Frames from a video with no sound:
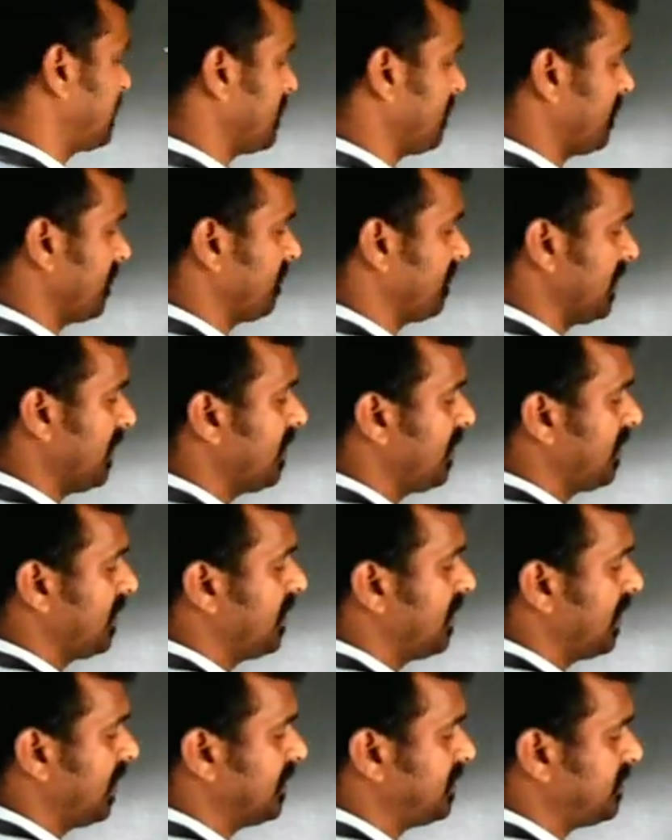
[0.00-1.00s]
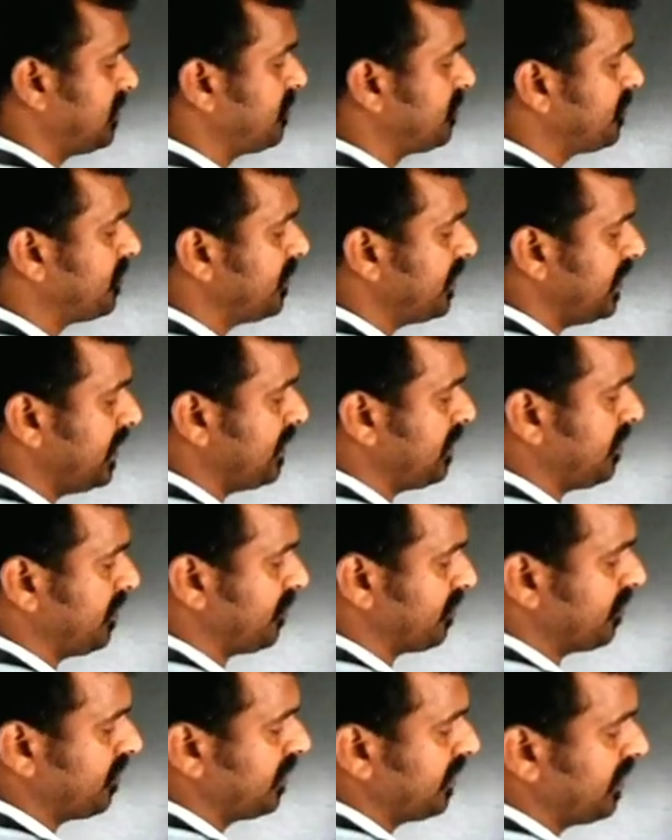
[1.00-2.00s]
the formula? 2
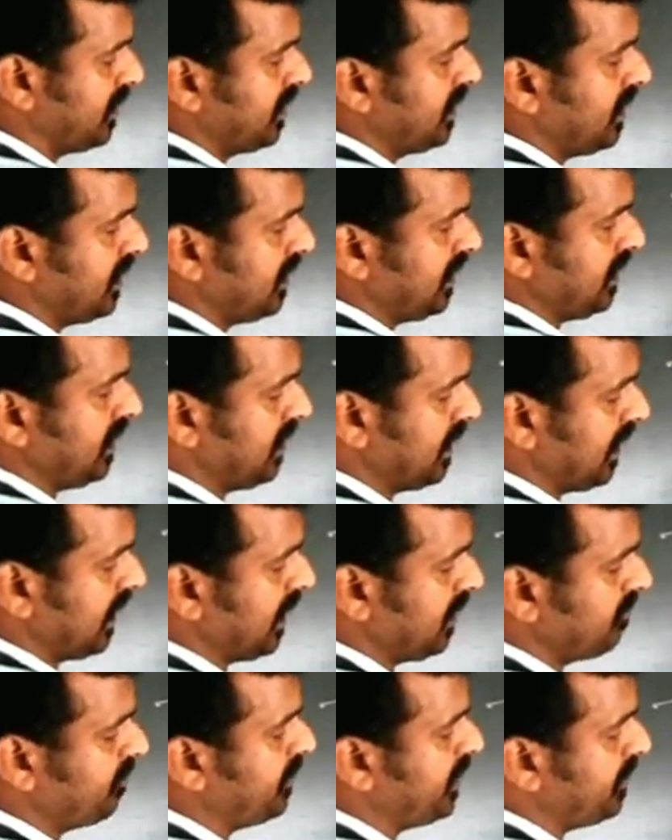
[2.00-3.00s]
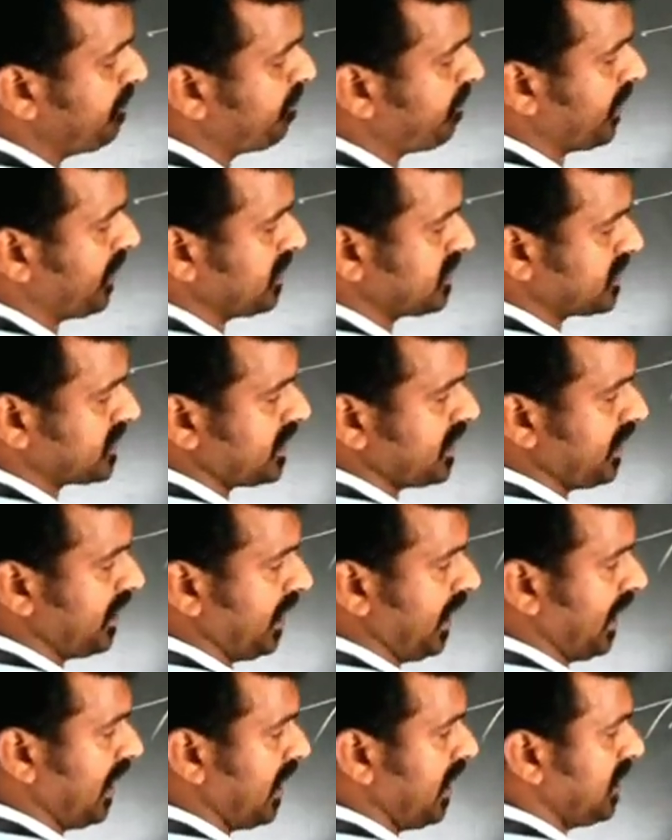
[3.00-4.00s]
into LB plus
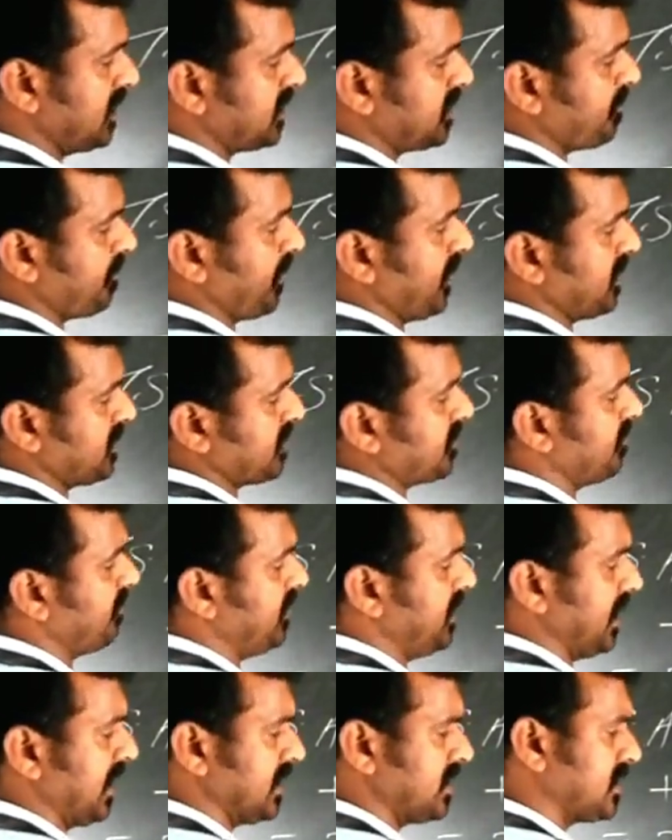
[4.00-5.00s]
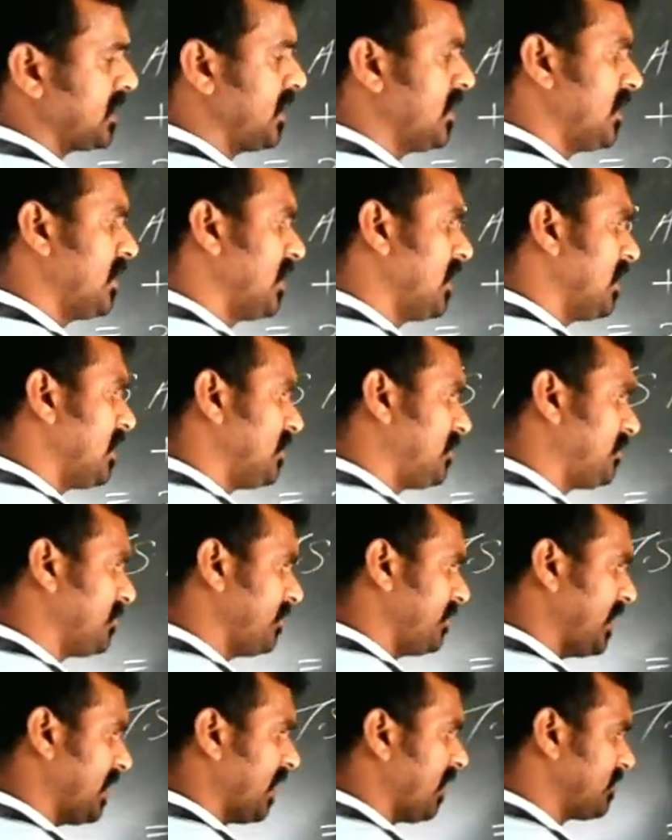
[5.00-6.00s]
LH plus BH. 2
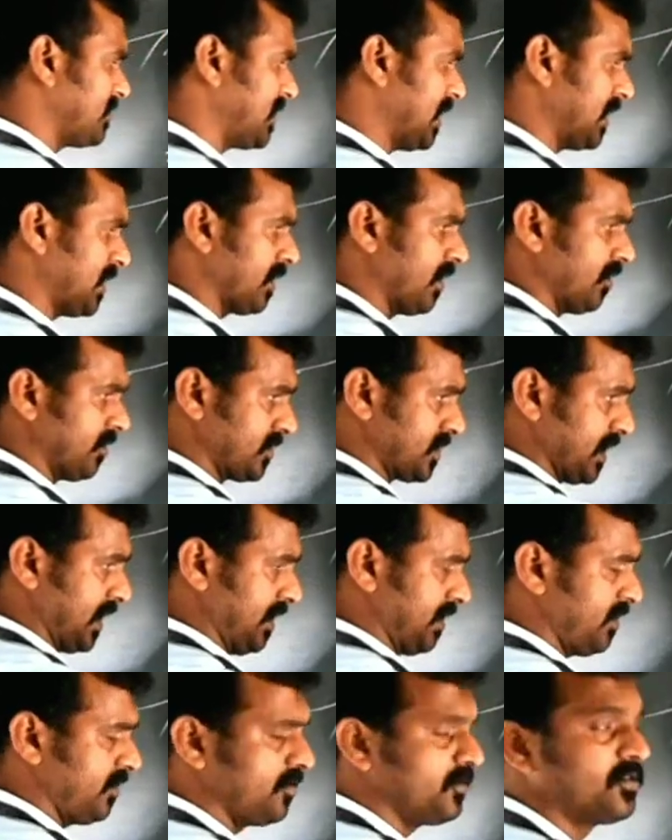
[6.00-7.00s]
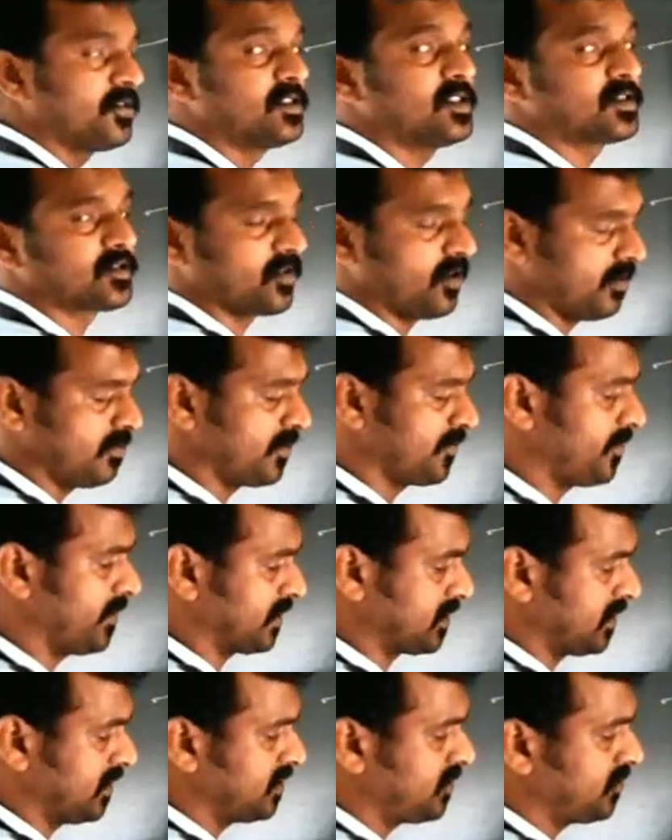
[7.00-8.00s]
we have taken outside. 2 is common
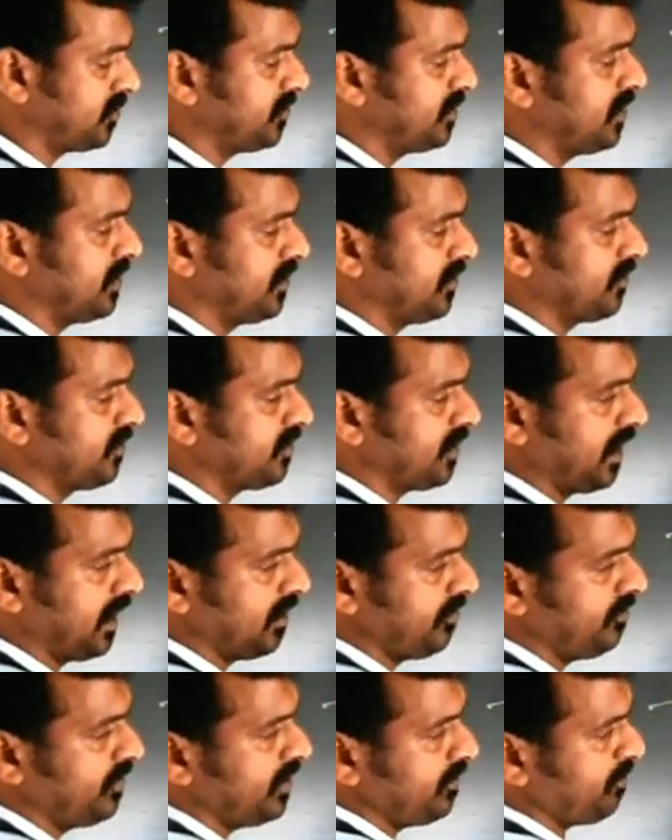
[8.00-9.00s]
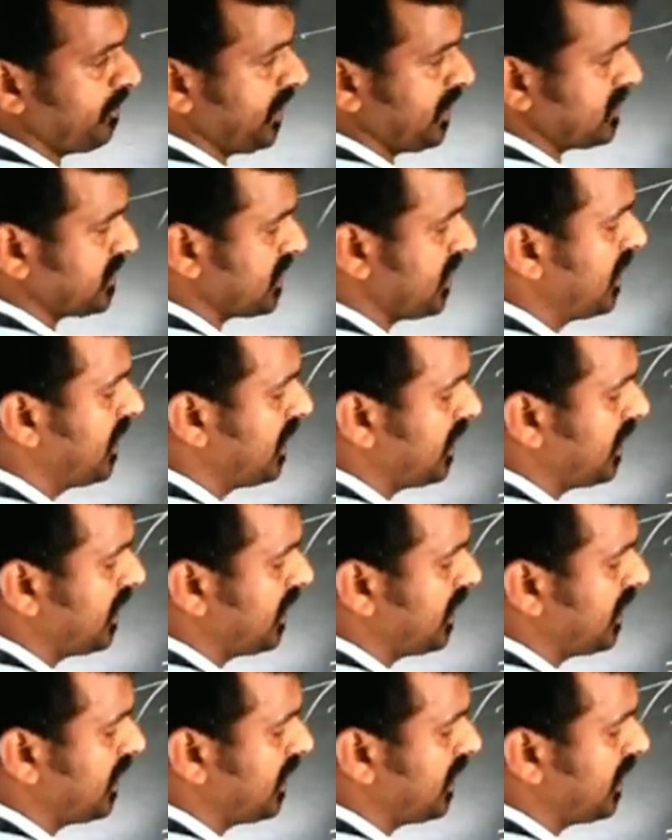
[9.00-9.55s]
factor. 2 into LB plus